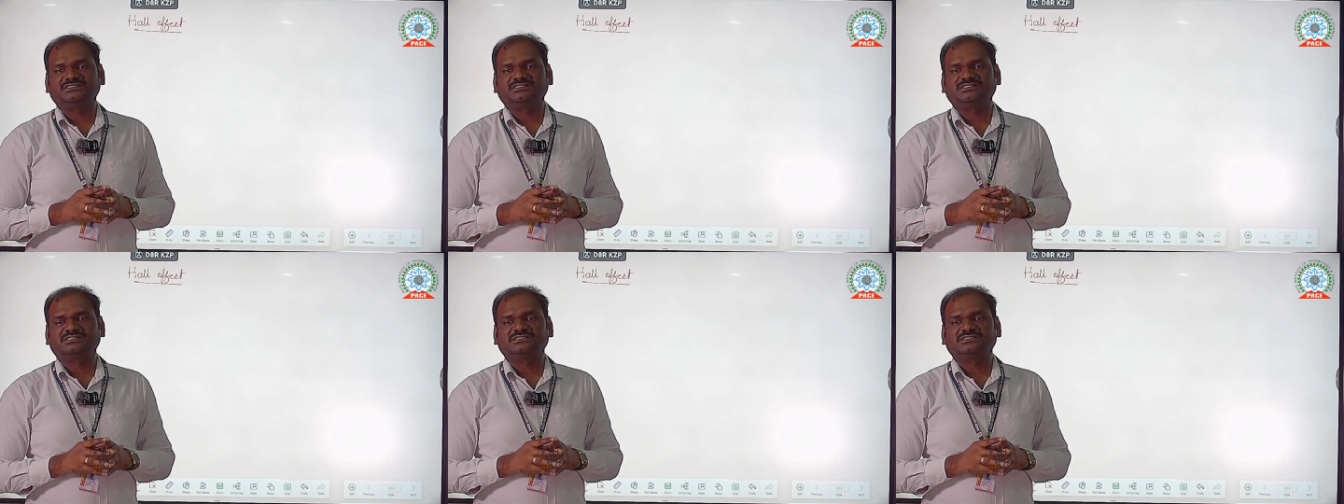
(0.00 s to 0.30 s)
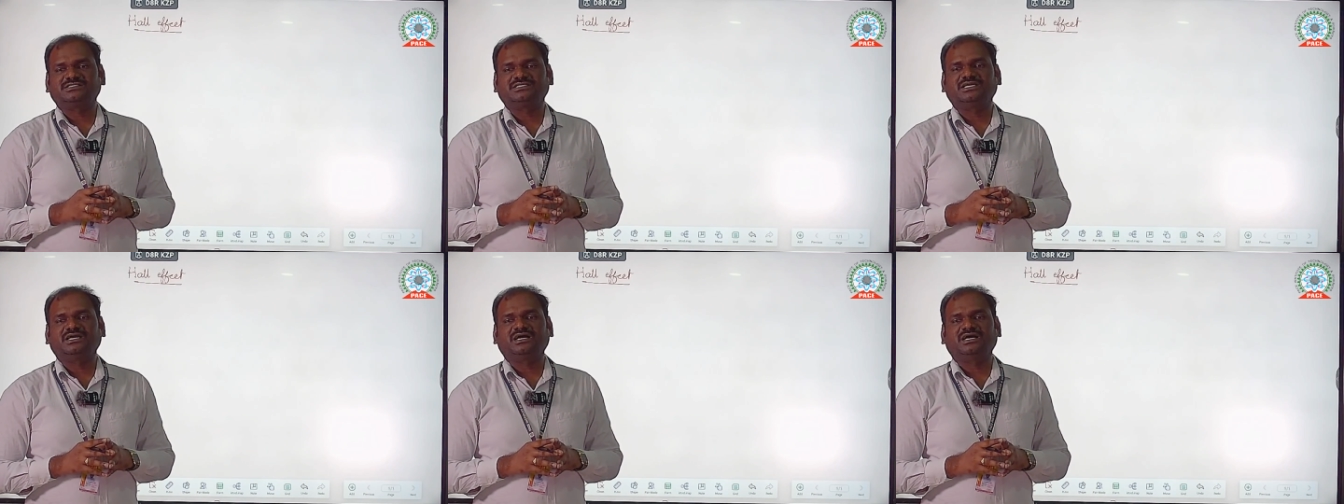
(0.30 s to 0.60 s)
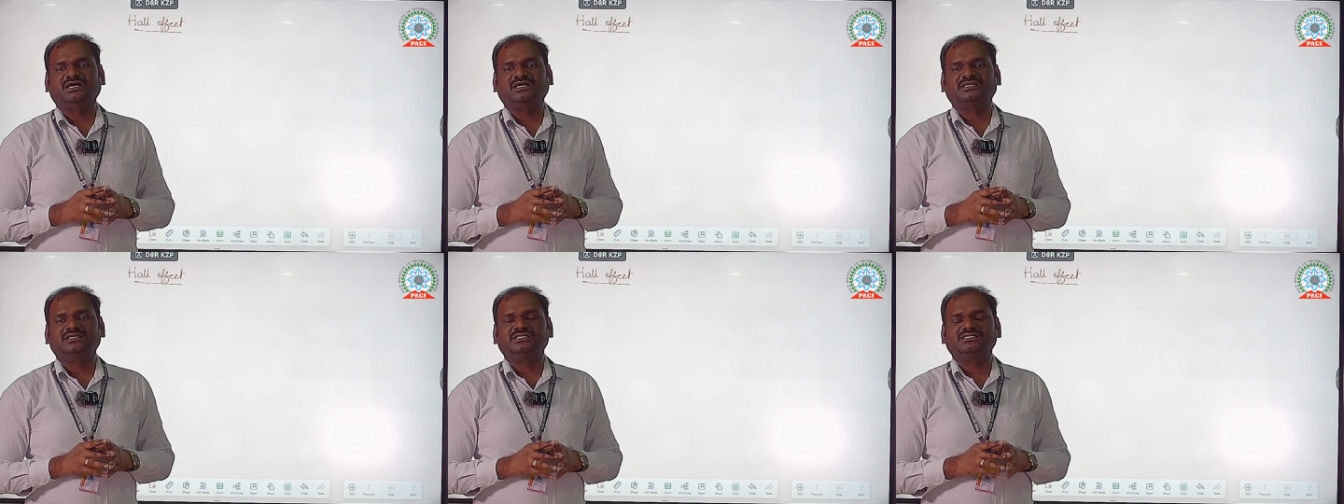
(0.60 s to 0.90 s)
They are
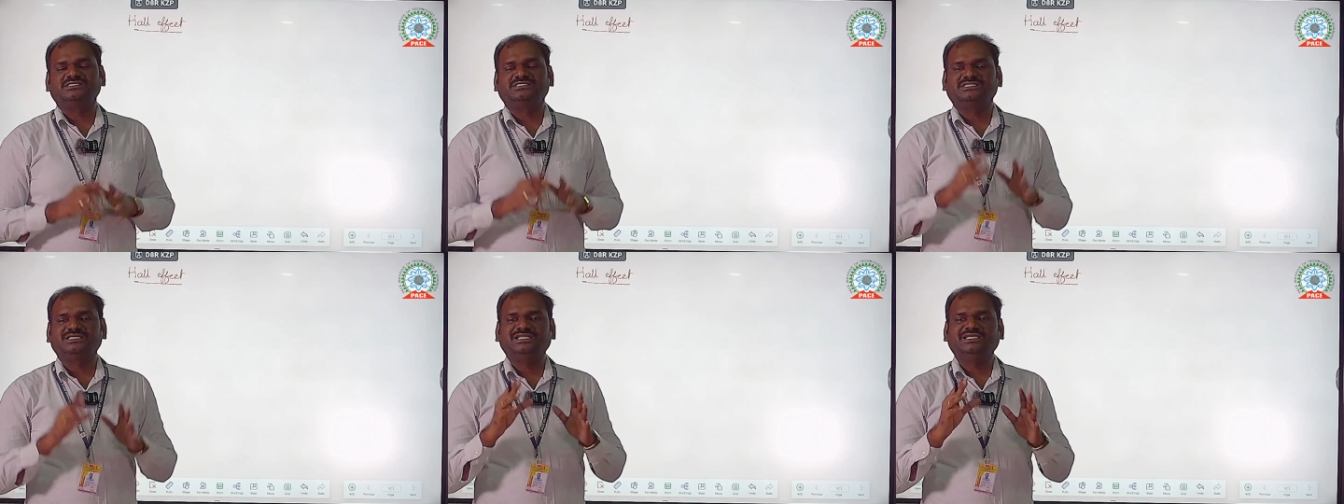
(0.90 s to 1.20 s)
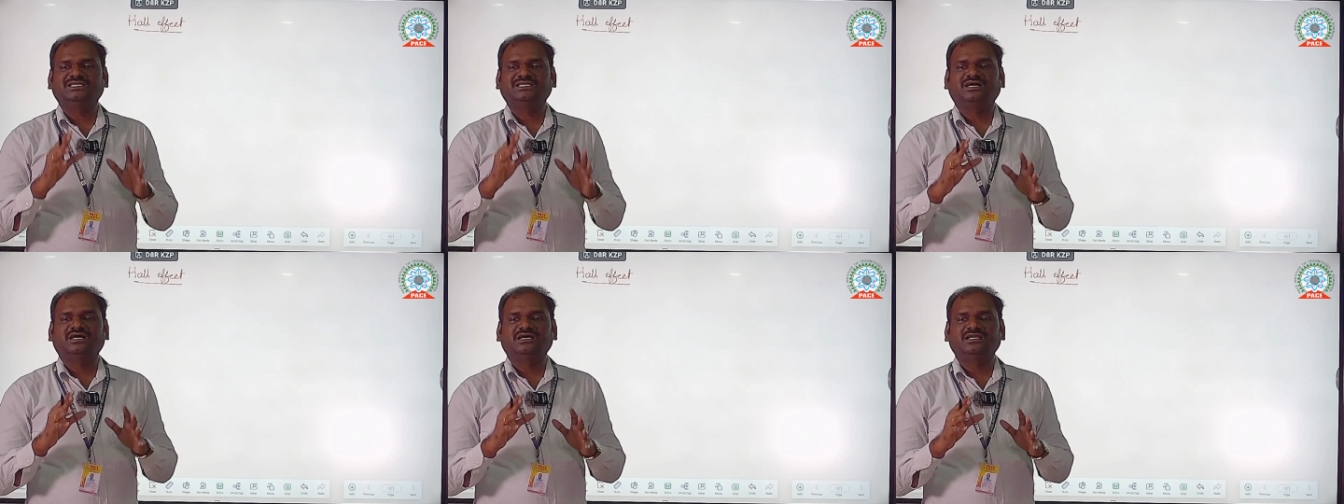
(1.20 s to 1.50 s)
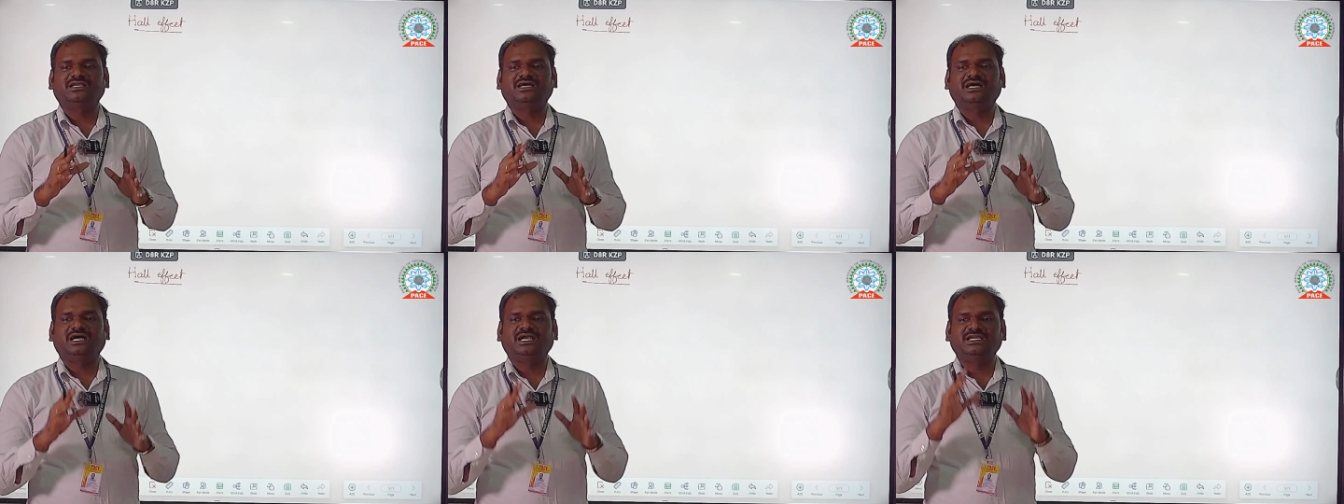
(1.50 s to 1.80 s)
silicon
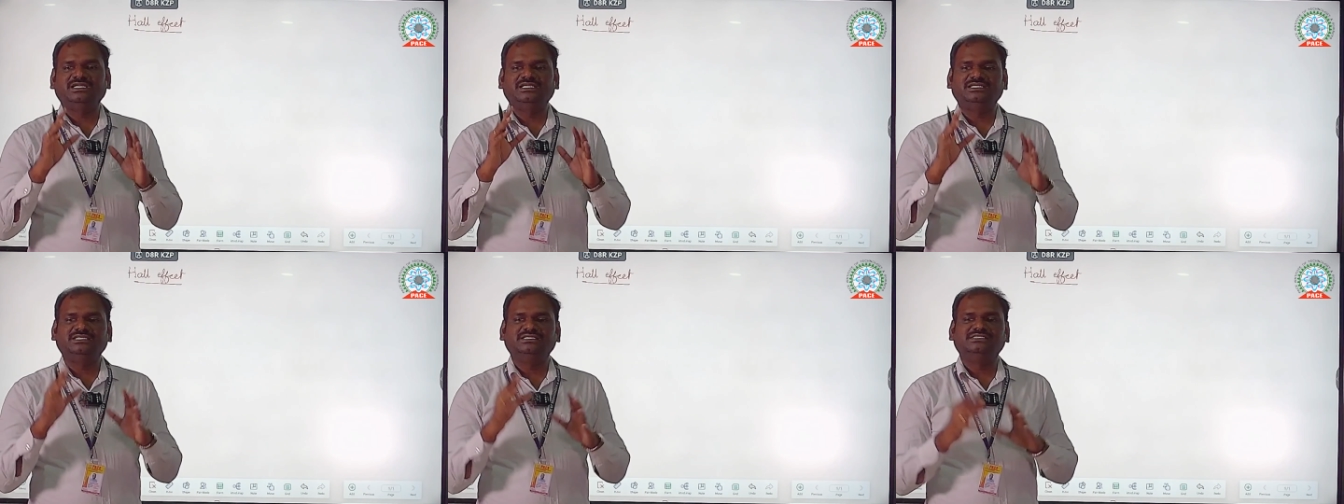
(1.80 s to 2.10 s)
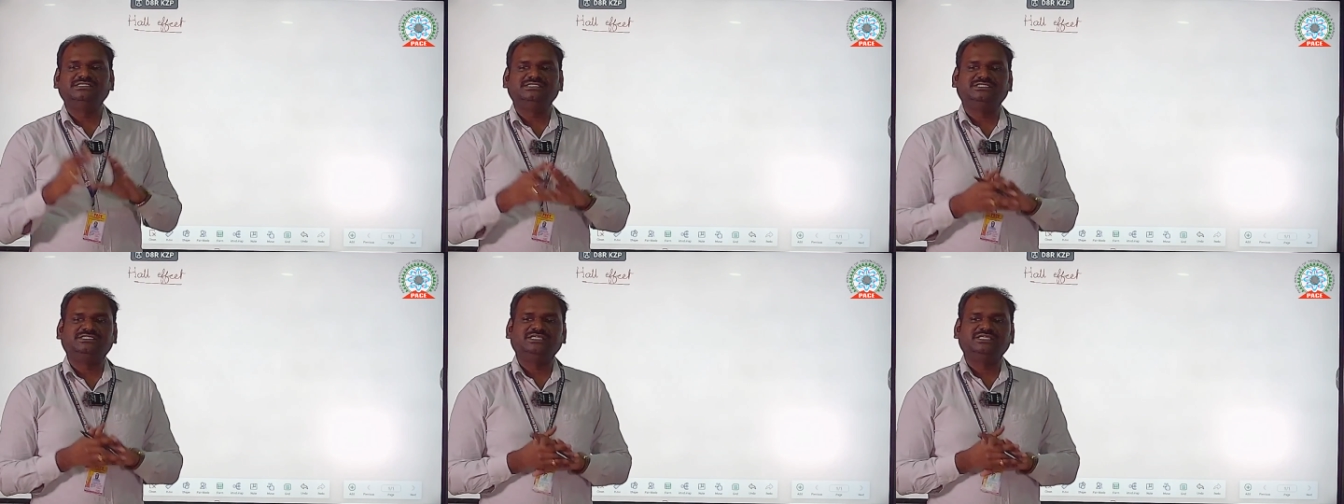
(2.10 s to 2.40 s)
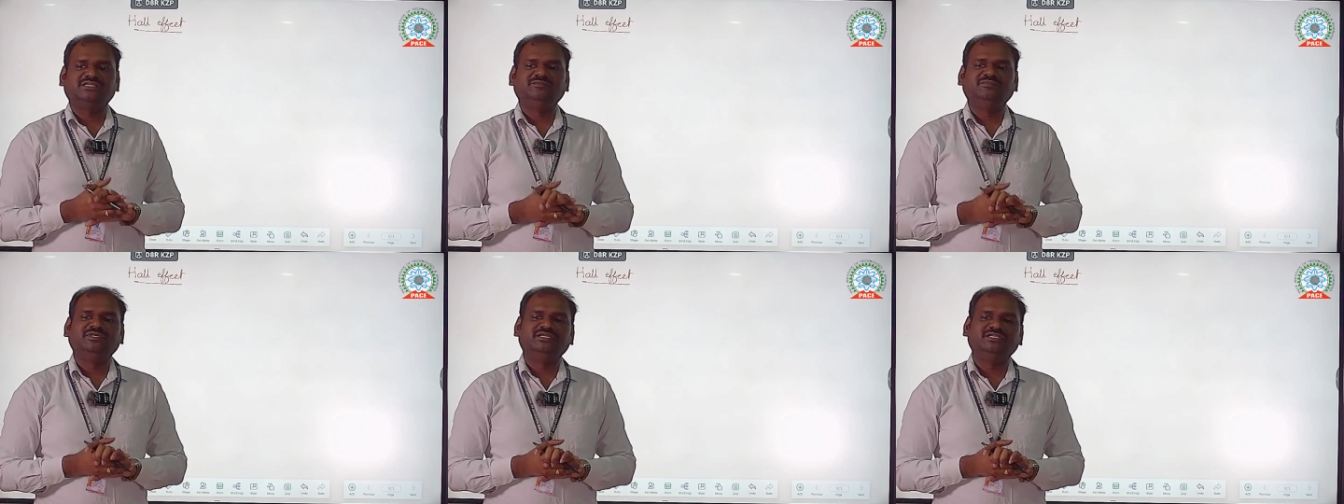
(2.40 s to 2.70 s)
and
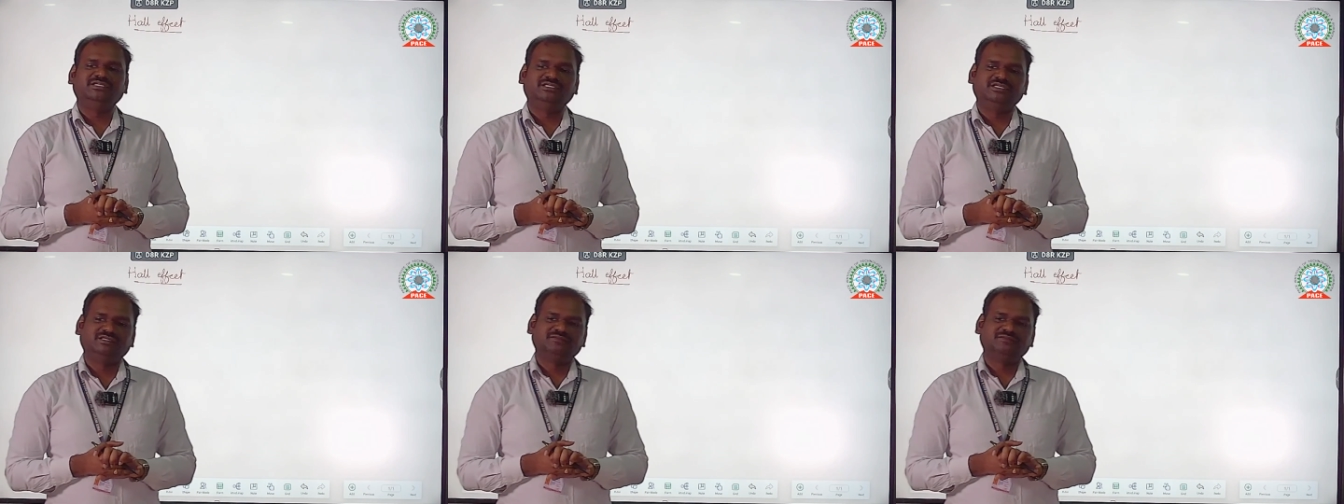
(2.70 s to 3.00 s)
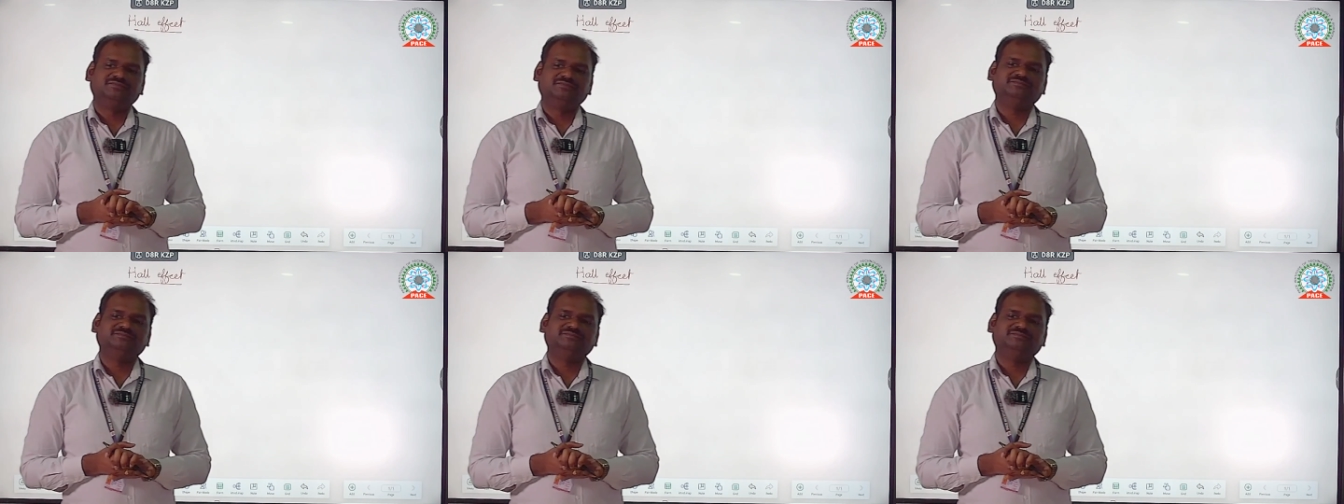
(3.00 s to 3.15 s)
germanium,